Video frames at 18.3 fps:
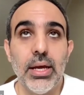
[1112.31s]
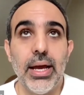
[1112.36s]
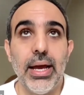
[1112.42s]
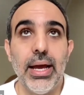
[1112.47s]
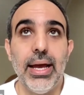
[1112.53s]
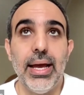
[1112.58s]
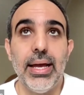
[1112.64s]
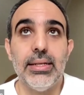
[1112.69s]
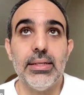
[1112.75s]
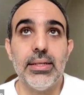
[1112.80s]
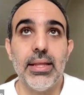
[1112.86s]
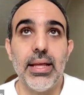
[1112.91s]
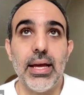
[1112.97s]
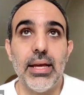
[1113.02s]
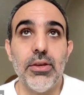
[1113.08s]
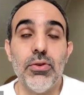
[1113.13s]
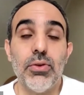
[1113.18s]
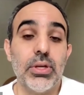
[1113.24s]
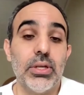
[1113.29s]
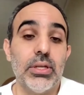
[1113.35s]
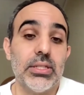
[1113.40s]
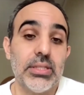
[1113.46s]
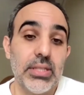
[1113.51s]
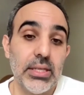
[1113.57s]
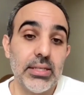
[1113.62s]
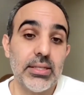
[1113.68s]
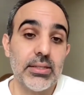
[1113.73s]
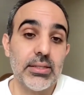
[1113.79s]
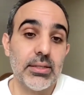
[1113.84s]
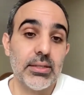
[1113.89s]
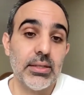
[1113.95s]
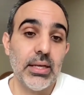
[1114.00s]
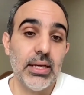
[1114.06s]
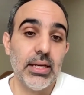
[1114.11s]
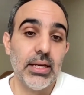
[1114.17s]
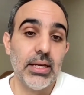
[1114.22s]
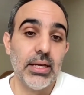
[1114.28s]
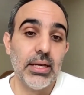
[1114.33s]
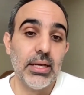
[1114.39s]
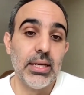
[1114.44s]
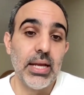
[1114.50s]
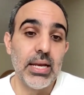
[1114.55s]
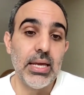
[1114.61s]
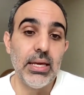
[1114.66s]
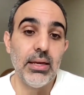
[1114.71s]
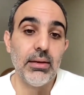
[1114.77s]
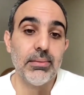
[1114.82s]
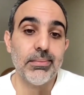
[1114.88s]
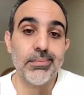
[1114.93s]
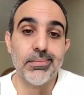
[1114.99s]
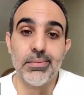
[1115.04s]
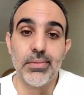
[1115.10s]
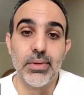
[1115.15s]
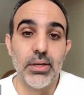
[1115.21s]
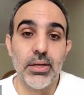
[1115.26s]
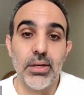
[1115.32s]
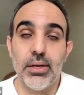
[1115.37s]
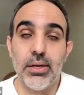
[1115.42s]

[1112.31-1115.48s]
and that you can assist in any